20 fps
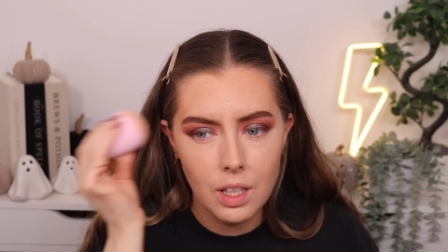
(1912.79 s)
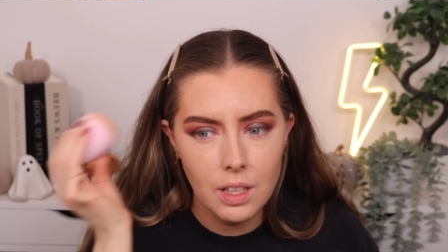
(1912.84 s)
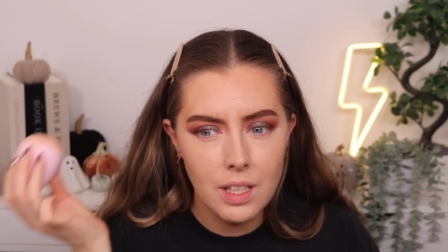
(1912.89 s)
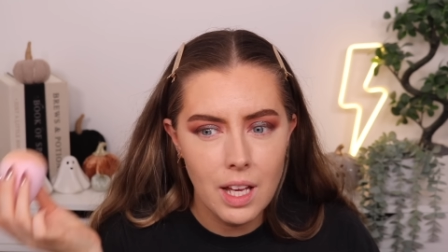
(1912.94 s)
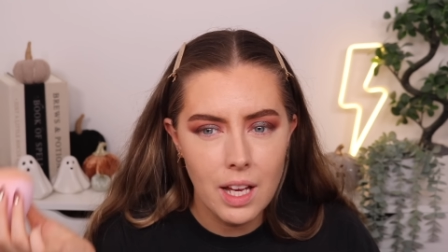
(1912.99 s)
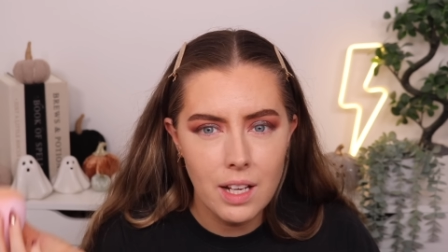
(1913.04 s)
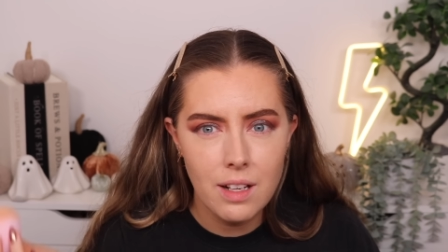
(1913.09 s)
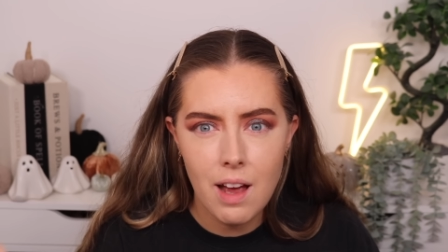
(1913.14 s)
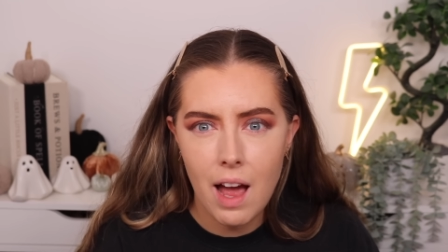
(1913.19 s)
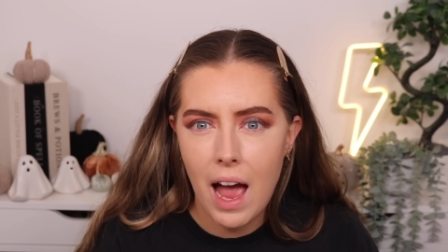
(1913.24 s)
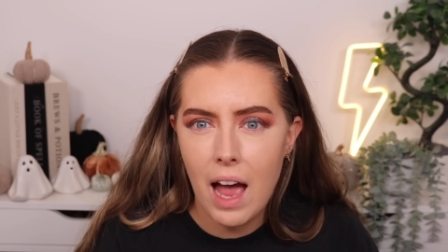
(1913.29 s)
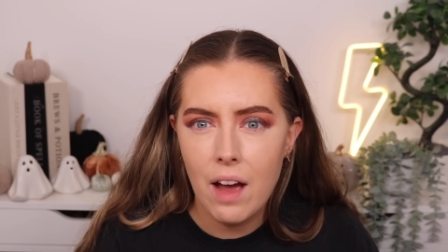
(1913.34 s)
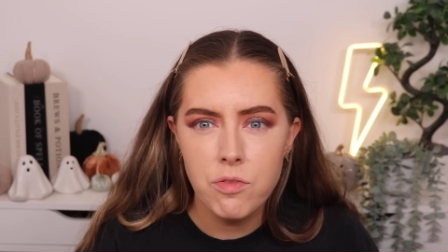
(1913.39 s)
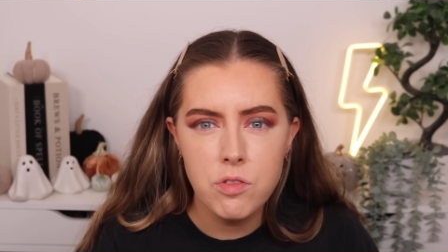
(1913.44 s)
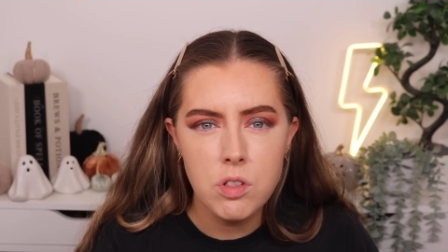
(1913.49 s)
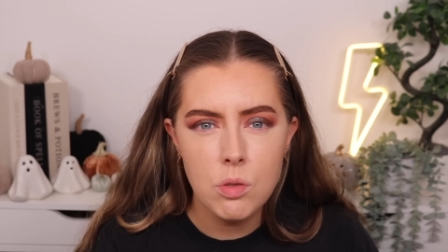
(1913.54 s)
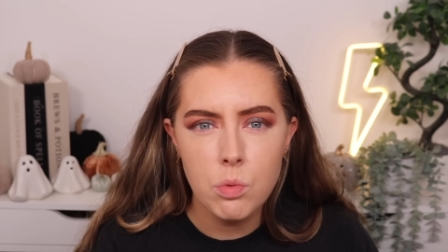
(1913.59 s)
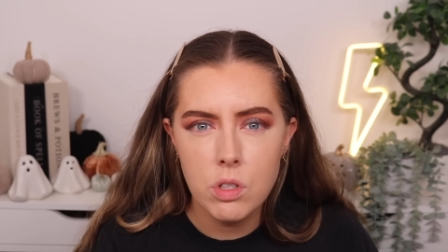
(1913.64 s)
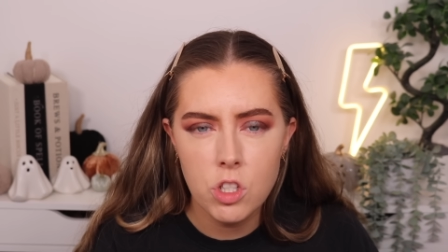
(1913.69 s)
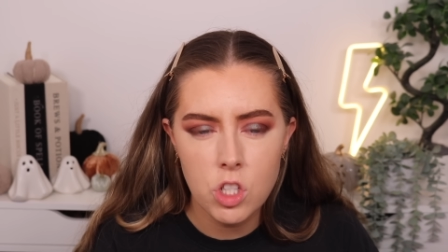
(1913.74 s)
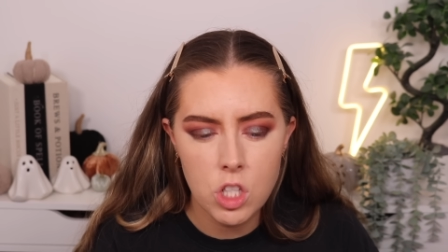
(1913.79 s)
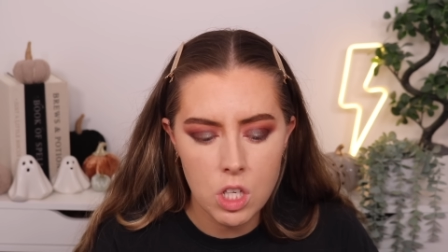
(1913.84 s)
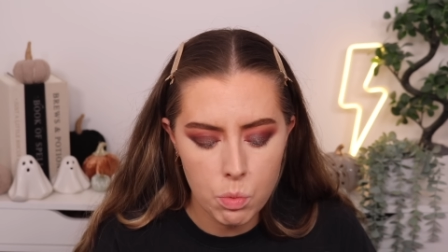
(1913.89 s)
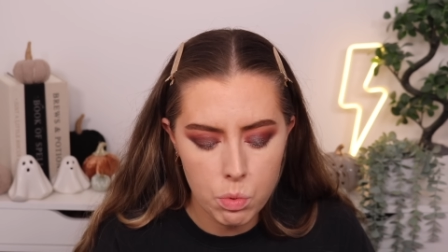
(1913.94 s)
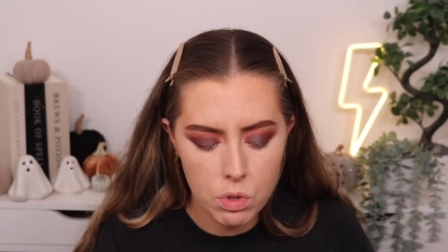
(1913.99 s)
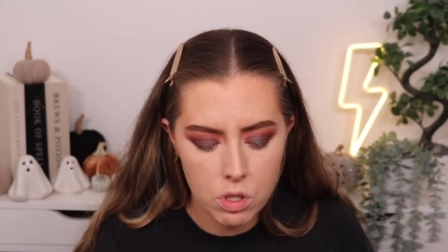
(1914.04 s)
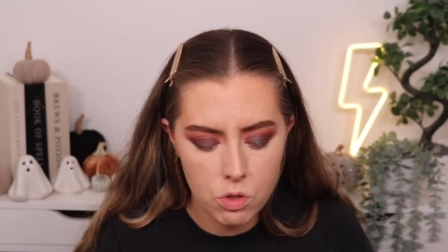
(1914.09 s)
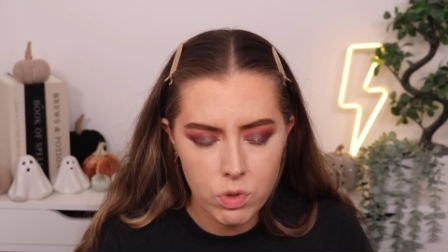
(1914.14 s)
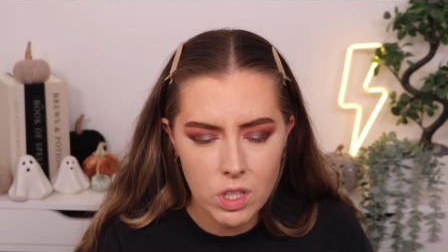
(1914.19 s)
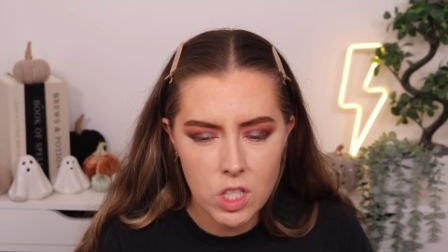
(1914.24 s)
And then afterwards, she
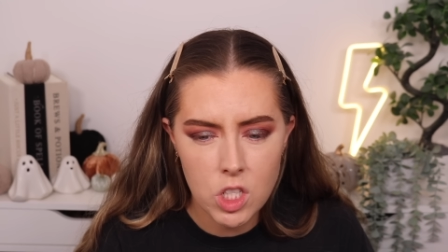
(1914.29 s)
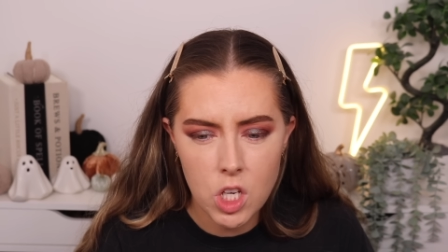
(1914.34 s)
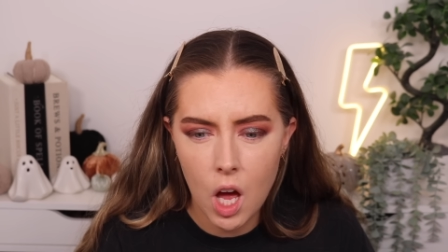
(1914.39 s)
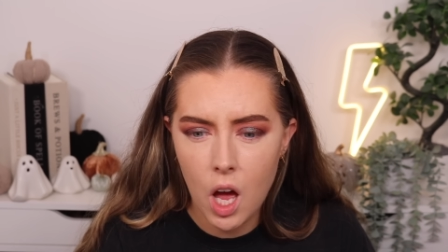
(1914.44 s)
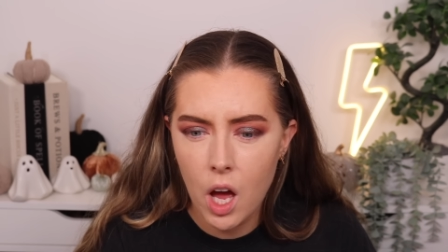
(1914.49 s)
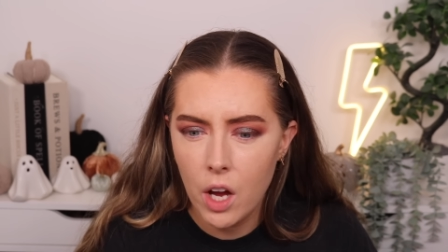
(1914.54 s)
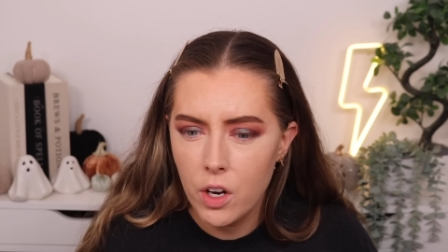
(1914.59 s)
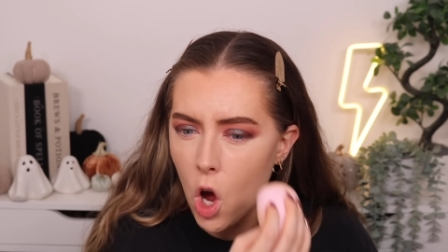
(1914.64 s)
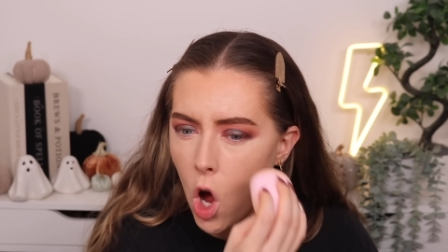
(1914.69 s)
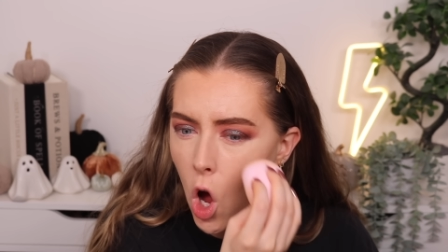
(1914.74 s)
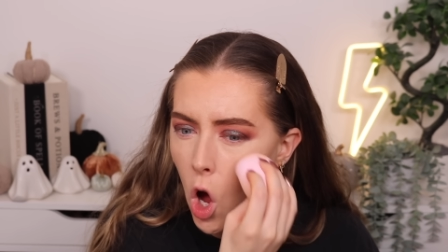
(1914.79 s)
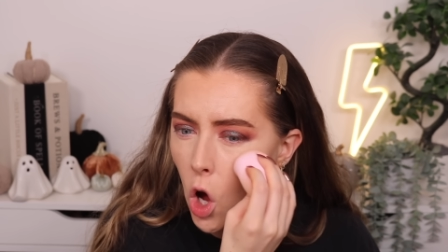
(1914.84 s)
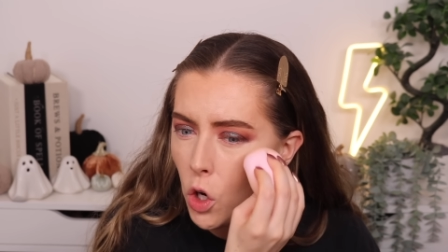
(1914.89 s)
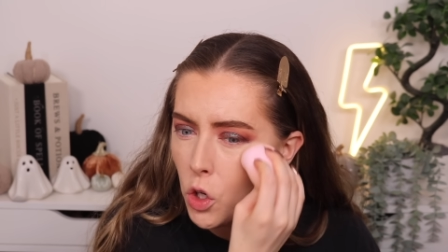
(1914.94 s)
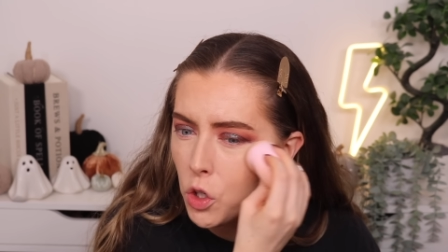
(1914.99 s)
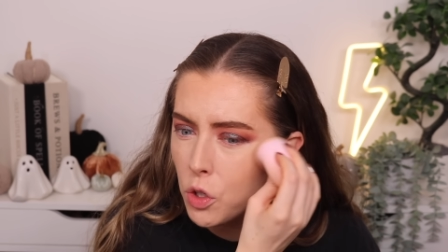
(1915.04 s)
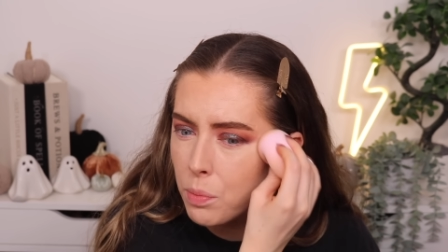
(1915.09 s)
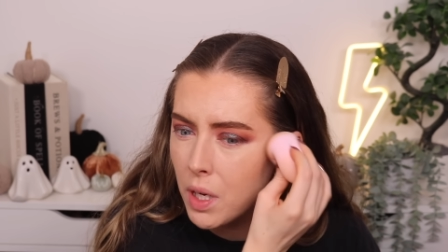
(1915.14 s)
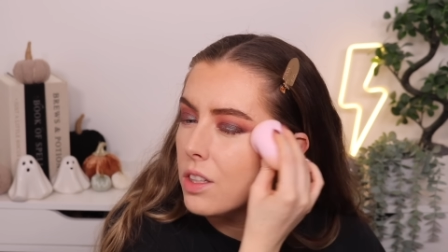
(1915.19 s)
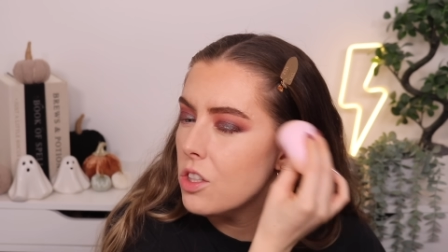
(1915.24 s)
would return home.